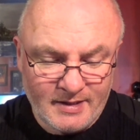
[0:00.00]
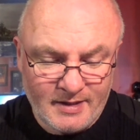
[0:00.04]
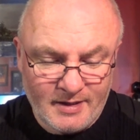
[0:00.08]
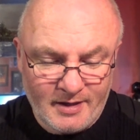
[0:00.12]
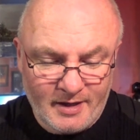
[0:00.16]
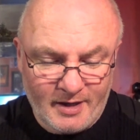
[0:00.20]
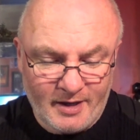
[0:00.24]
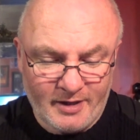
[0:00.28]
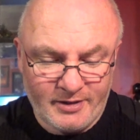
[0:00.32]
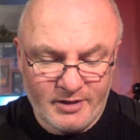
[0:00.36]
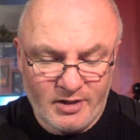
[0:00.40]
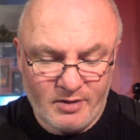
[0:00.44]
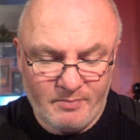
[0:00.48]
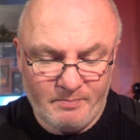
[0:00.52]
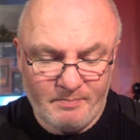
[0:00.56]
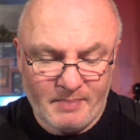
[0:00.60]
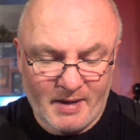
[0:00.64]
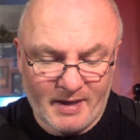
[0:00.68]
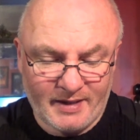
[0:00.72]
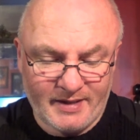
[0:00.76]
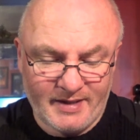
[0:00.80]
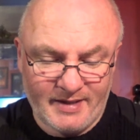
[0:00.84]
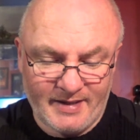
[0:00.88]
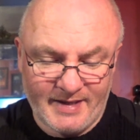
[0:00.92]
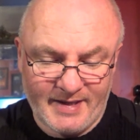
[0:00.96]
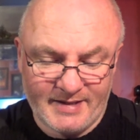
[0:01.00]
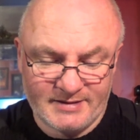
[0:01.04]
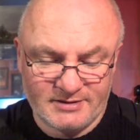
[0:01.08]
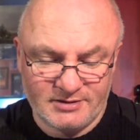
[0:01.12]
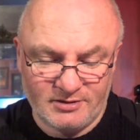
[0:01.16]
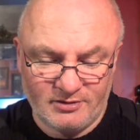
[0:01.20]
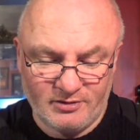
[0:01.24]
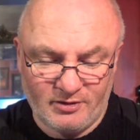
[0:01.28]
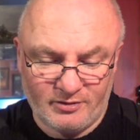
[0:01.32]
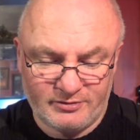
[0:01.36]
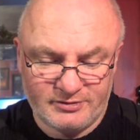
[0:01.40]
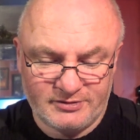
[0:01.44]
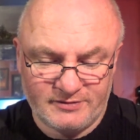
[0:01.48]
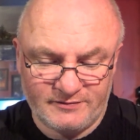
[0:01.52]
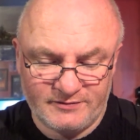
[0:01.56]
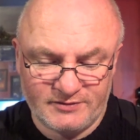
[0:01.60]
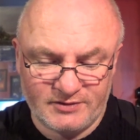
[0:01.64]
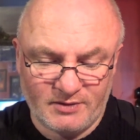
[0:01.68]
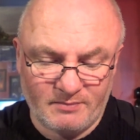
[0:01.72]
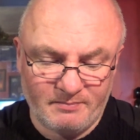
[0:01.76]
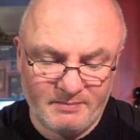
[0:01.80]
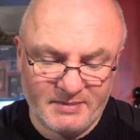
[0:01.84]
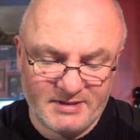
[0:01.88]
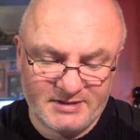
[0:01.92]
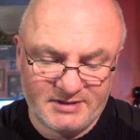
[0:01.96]
Are you backing it? Lots of
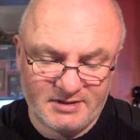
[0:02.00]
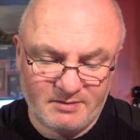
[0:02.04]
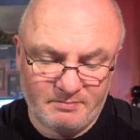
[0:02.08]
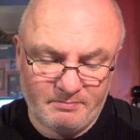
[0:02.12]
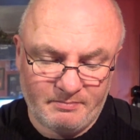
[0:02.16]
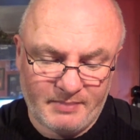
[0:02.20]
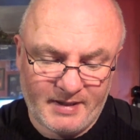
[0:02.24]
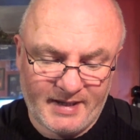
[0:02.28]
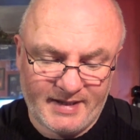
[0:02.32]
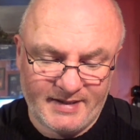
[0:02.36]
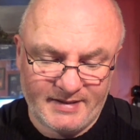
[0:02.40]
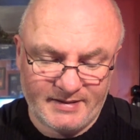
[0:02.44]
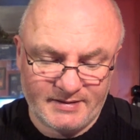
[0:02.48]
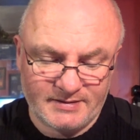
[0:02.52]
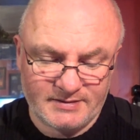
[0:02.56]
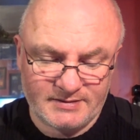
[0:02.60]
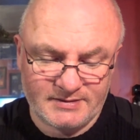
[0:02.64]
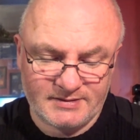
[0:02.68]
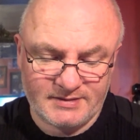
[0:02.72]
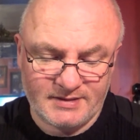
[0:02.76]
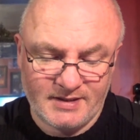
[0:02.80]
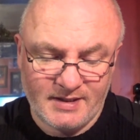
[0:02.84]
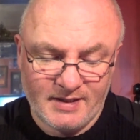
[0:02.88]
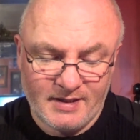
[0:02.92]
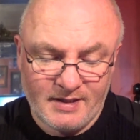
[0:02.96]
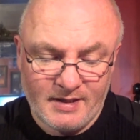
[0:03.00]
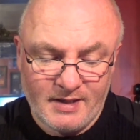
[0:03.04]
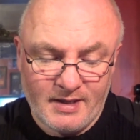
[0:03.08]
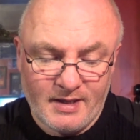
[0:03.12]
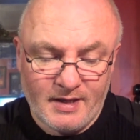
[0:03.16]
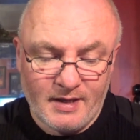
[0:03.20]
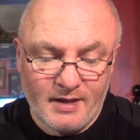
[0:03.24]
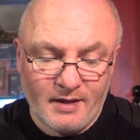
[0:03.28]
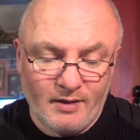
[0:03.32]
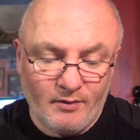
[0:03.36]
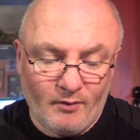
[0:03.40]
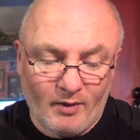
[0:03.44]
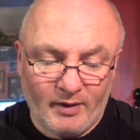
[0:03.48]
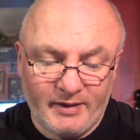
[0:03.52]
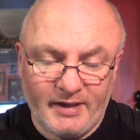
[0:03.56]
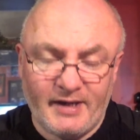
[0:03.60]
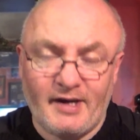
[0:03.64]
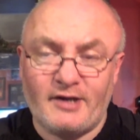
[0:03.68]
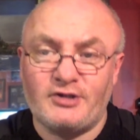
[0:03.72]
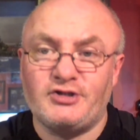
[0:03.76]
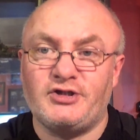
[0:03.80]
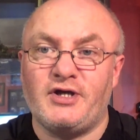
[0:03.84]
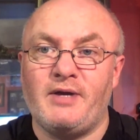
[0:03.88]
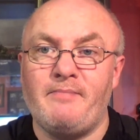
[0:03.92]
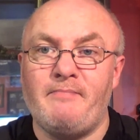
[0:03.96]
zombies to paint." Well, I did actually